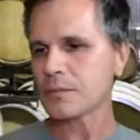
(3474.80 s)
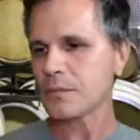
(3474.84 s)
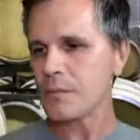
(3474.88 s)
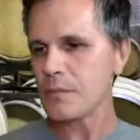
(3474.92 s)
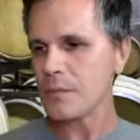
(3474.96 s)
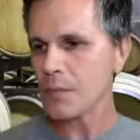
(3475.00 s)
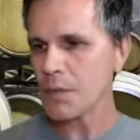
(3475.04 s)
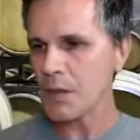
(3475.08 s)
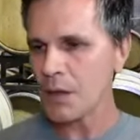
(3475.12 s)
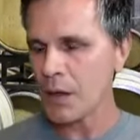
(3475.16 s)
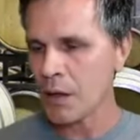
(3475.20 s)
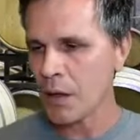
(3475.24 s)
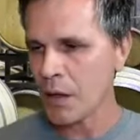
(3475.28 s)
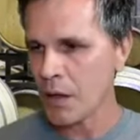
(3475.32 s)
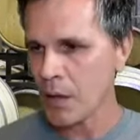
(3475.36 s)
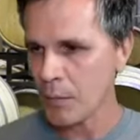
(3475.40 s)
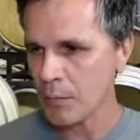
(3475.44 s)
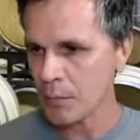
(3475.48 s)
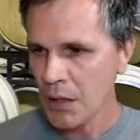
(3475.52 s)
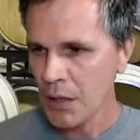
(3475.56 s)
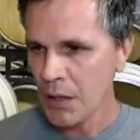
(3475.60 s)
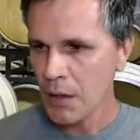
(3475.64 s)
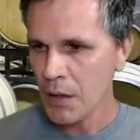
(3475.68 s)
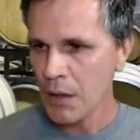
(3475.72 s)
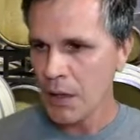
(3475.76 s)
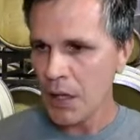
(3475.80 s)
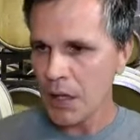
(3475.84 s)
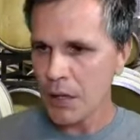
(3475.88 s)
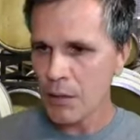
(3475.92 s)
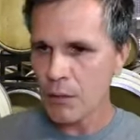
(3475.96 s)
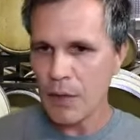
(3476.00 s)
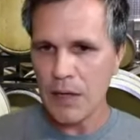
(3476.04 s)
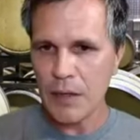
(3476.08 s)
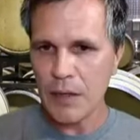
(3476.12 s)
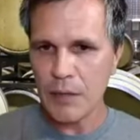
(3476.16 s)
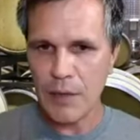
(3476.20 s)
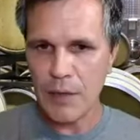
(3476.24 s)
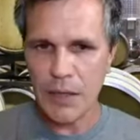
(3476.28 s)
Um, and I
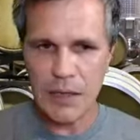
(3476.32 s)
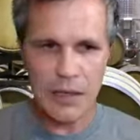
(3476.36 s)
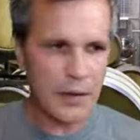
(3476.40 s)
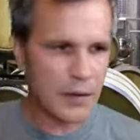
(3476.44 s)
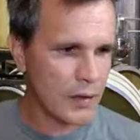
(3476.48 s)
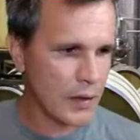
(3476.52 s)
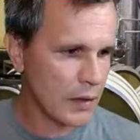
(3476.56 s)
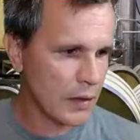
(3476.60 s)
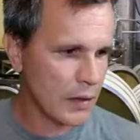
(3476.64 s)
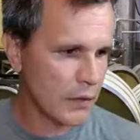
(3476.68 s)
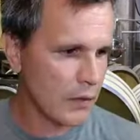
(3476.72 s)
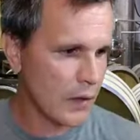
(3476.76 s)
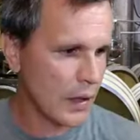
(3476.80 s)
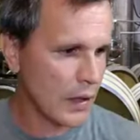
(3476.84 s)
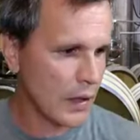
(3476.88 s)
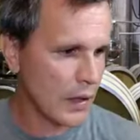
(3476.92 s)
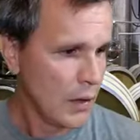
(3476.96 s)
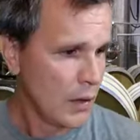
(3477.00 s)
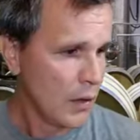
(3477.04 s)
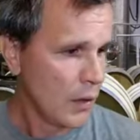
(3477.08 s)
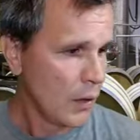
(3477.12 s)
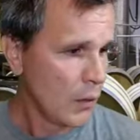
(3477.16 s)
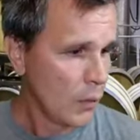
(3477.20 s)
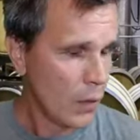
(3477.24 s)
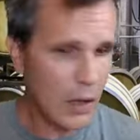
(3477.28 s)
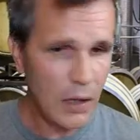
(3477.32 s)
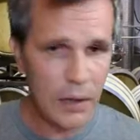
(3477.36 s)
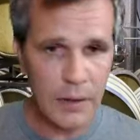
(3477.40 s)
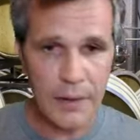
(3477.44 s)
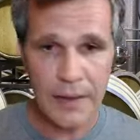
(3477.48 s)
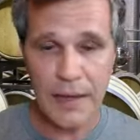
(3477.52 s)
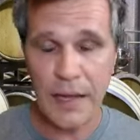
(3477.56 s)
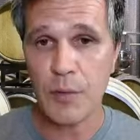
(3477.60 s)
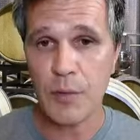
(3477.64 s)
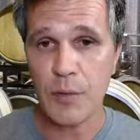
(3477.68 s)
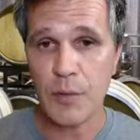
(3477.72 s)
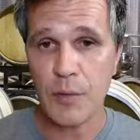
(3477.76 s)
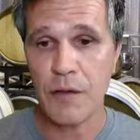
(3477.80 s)
really, really think that while the
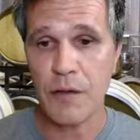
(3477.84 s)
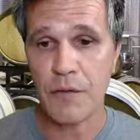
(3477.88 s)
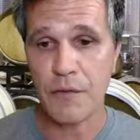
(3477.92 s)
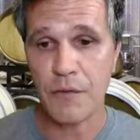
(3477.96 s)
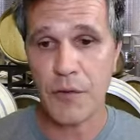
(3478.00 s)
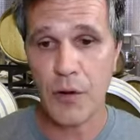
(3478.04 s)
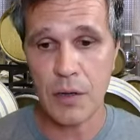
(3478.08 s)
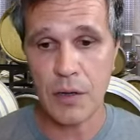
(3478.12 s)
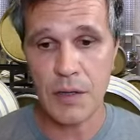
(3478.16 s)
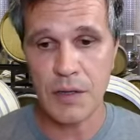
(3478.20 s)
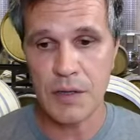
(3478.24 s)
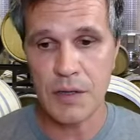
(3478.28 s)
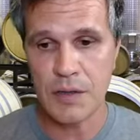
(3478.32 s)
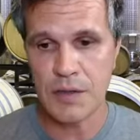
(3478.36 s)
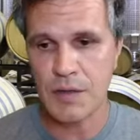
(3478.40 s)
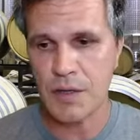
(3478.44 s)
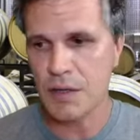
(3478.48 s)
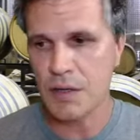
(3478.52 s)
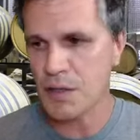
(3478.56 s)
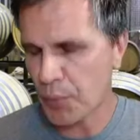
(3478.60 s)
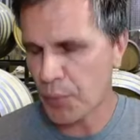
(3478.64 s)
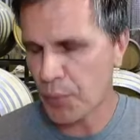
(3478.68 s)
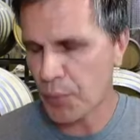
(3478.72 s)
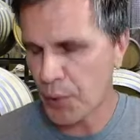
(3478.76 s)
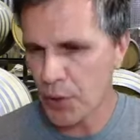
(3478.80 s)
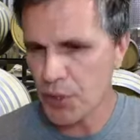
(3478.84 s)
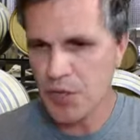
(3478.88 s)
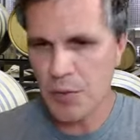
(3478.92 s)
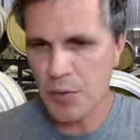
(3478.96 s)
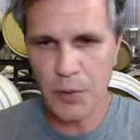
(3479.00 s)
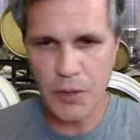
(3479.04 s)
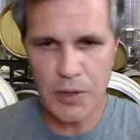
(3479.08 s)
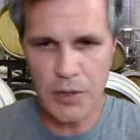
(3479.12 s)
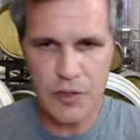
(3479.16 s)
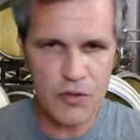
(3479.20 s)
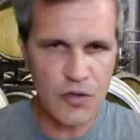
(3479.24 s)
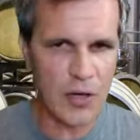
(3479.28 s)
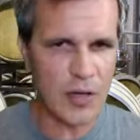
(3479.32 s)
Cabernet Franc is is approachable
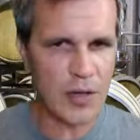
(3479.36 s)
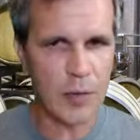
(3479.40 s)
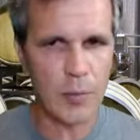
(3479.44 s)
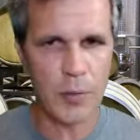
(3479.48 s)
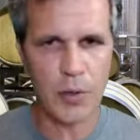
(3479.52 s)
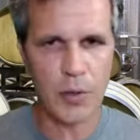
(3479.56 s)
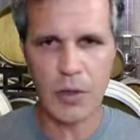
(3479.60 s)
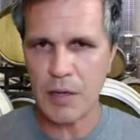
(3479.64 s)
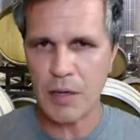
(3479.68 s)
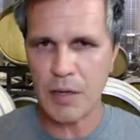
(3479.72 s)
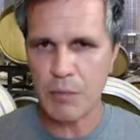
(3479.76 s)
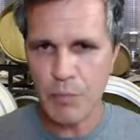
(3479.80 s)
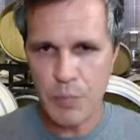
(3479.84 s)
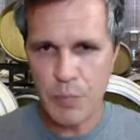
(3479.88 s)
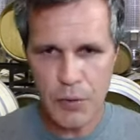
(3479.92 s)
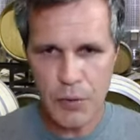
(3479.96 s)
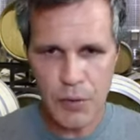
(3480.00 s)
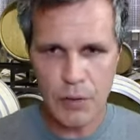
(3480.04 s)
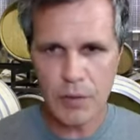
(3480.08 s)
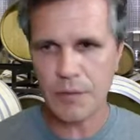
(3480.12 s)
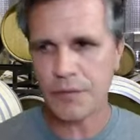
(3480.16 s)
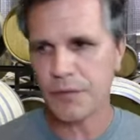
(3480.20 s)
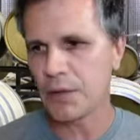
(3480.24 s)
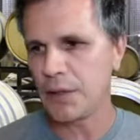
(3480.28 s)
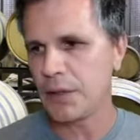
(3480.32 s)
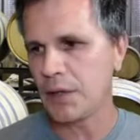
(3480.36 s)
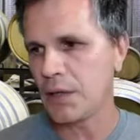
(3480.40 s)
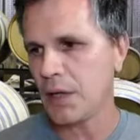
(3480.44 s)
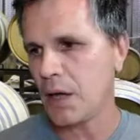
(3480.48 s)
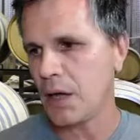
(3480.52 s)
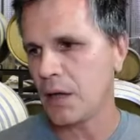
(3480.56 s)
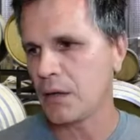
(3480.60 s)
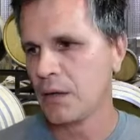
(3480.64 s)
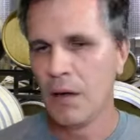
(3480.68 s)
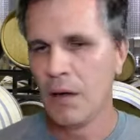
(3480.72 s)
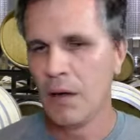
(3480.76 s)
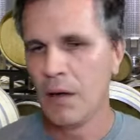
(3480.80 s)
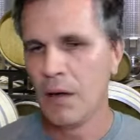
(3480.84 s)
and drinkable and beautifully
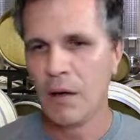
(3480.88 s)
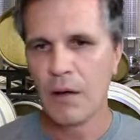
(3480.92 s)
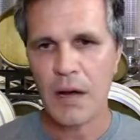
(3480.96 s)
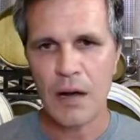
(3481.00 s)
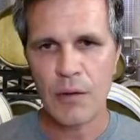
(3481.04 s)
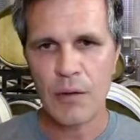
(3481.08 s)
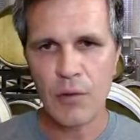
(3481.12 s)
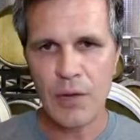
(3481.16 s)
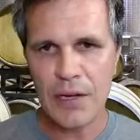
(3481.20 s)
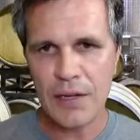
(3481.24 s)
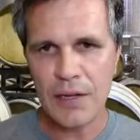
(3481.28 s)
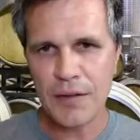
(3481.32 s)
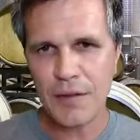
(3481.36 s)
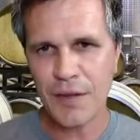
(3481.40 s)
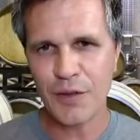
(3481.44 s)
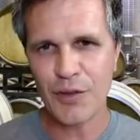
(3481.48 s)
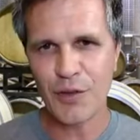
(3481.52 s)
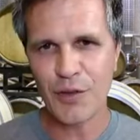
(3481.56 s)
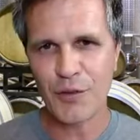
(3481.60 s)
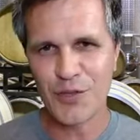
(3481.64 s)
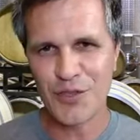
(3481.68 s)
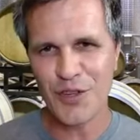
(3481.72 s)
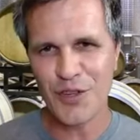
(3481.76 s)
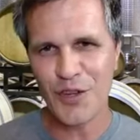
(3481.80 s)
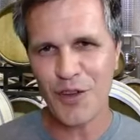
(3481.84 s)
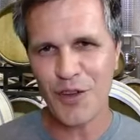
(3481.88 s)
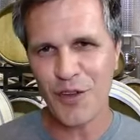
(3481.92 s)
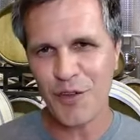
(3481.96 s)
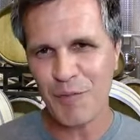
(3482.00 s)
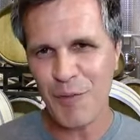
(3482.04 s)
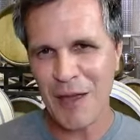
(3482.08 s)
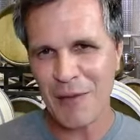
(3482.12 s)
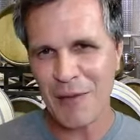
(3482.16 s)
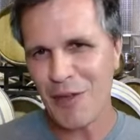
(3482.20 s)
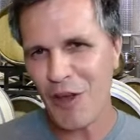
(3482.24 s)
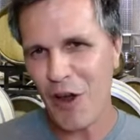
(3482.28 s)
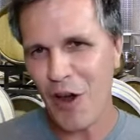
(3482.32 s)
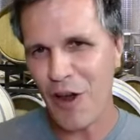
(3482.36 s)
done, I really think the Reserve
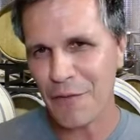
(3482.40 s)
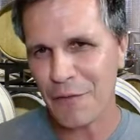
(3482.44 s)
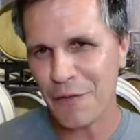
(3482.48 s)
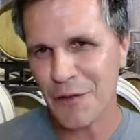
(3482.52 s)
maybe offers